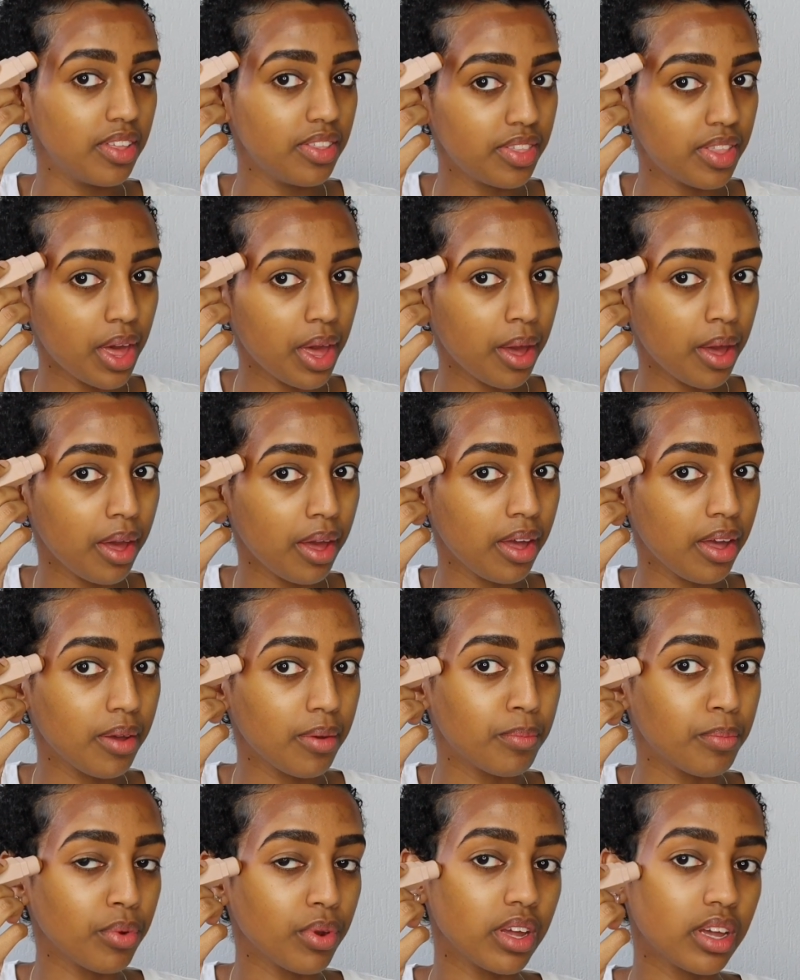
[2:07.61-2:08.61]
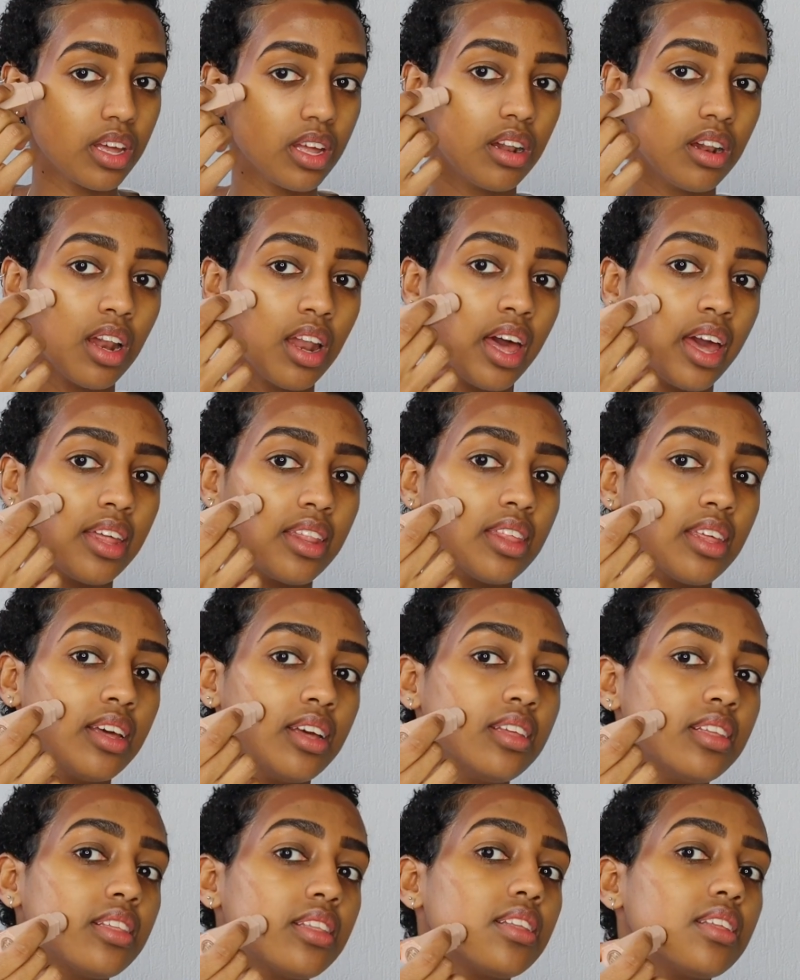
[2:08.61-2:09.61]
they bring it like
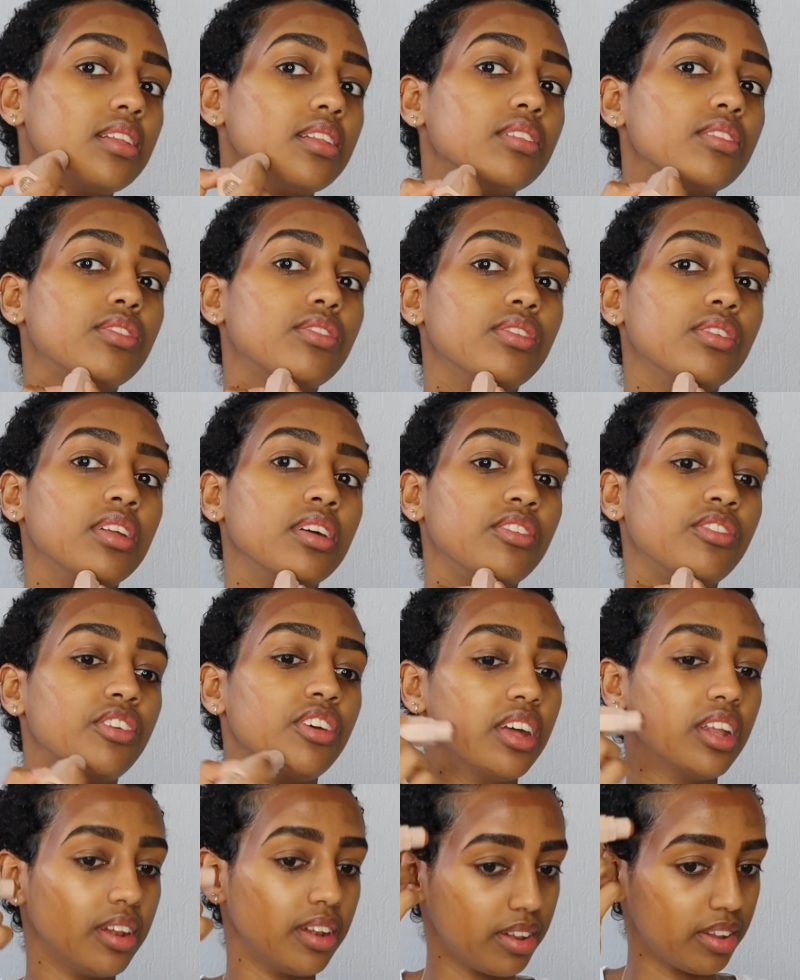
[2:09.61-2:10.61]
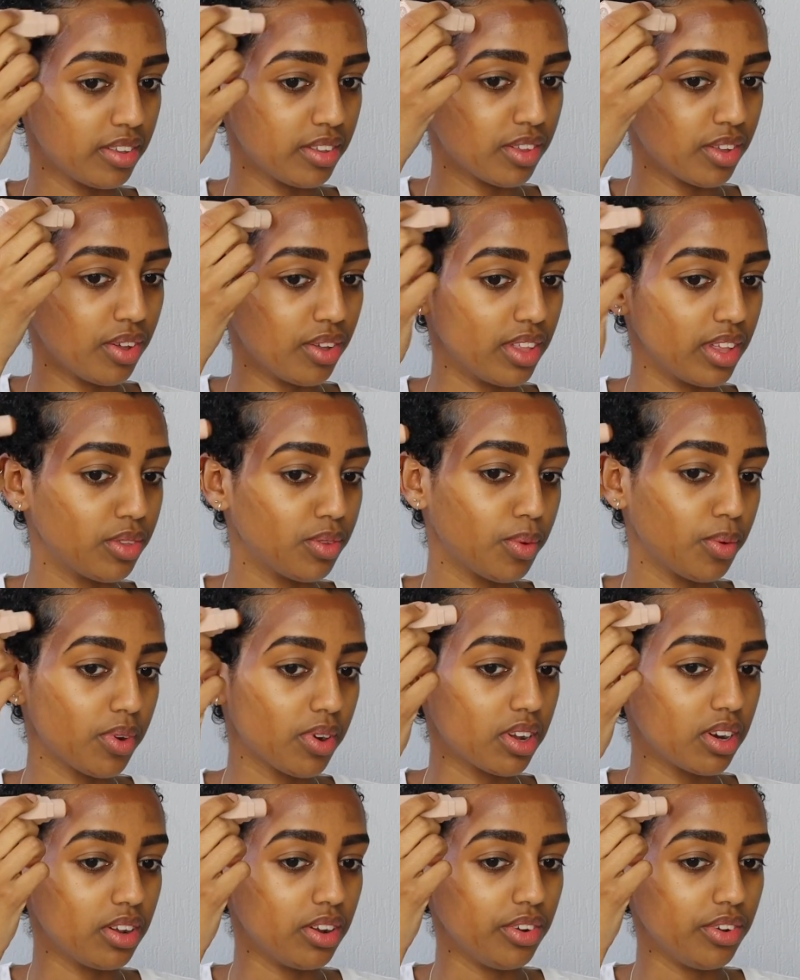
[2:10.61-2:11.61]
this to the chin. So that's what we're
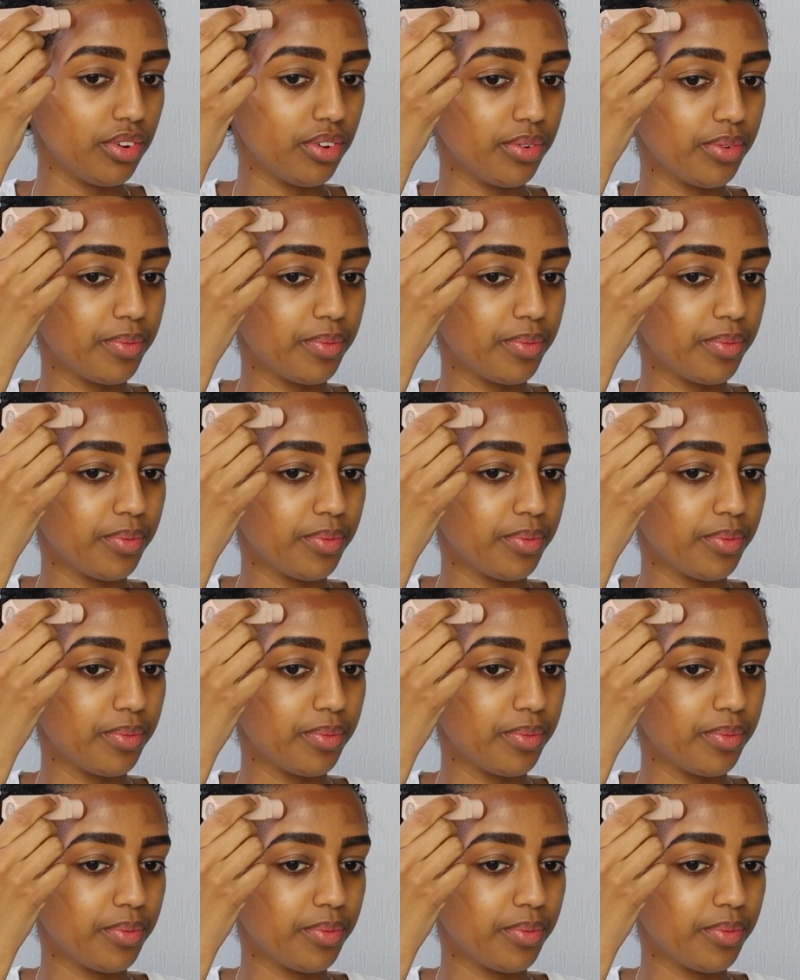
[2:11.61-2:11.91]
gonna do.